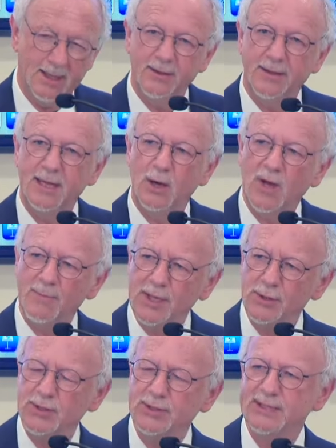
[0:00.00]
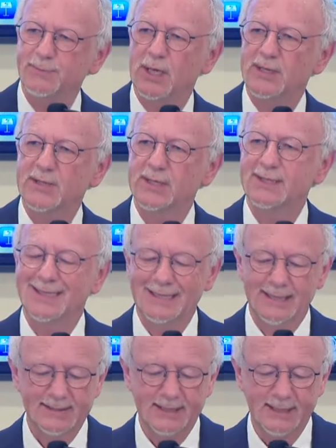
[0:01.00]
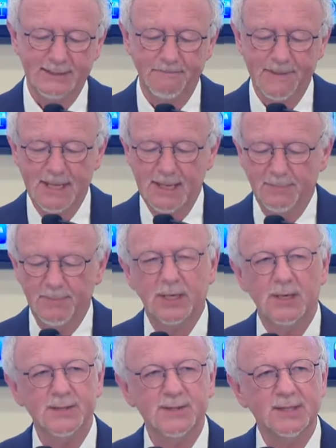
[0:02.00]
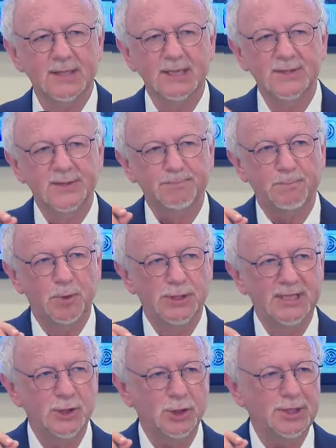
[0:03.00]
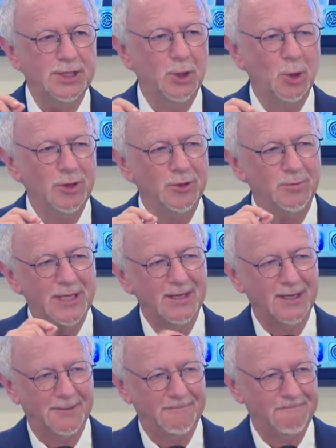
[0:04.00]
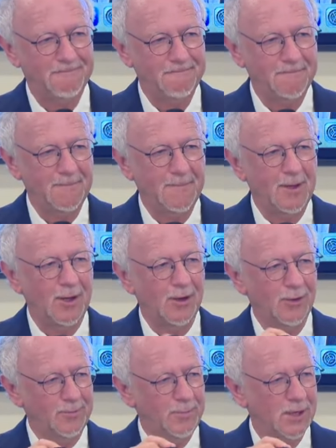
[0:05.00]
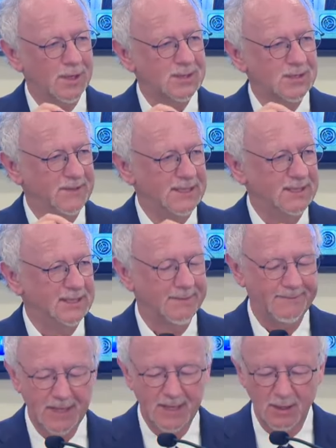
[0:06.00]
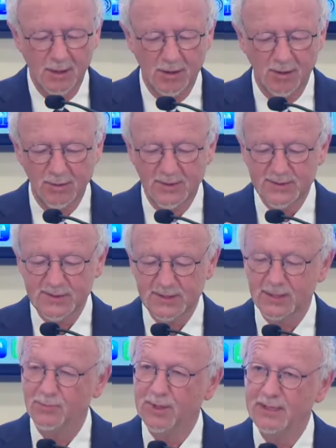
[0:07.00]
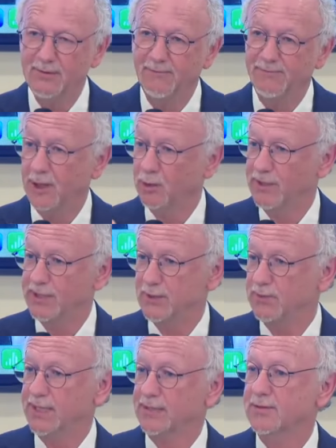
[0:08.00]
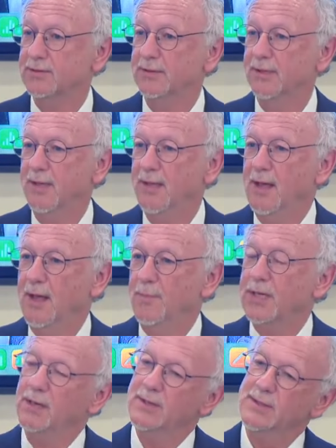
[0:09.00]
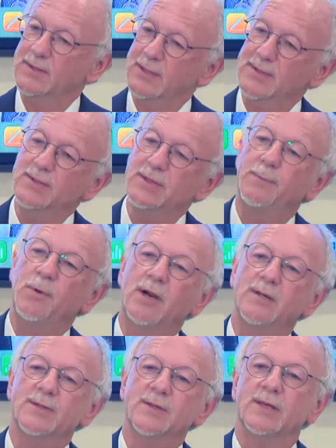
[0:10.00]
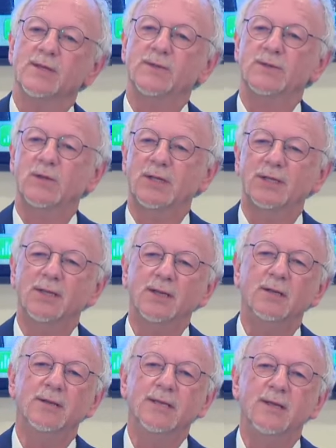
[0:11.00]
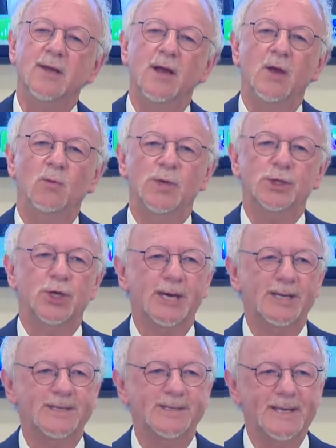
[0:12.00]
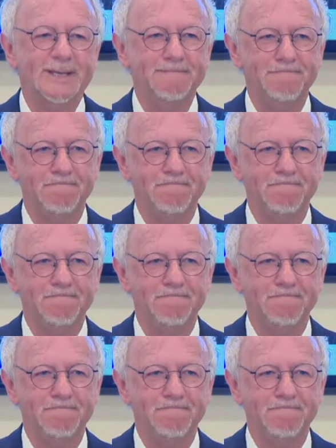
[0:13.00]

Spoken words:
Now, I mentioned this process in Assam because it's potentially only the beginning. Other parts of India are considering following suit, because this is a process clearly which has a